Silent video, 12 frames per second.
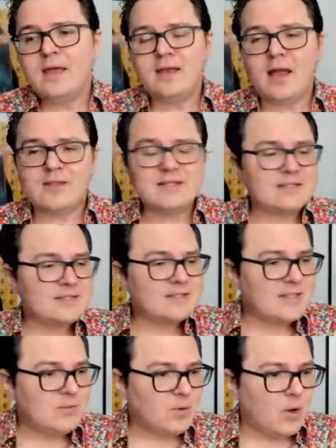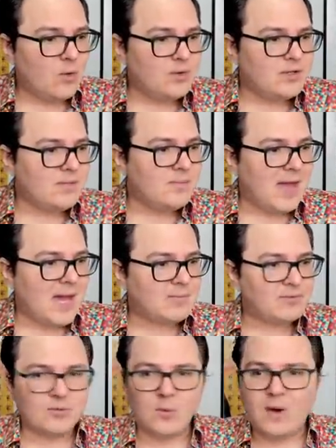Now, this is the
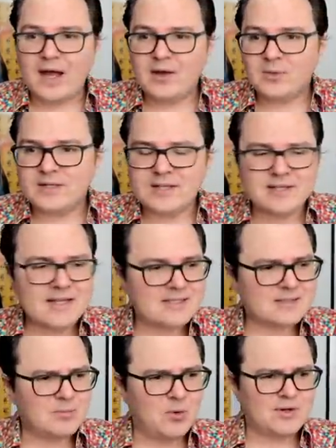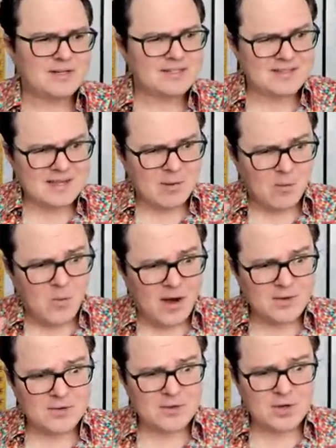roadmap for Wilder because I think it's important to think about
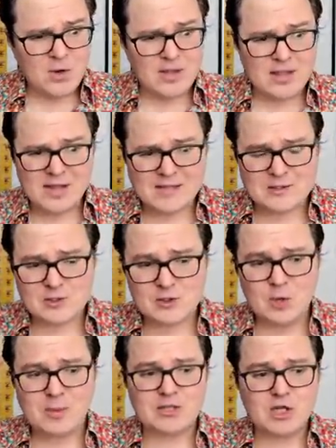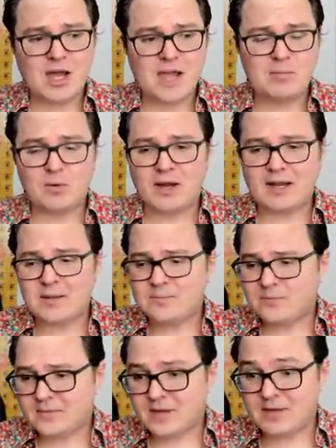where they're going. They've got so much hype already. They've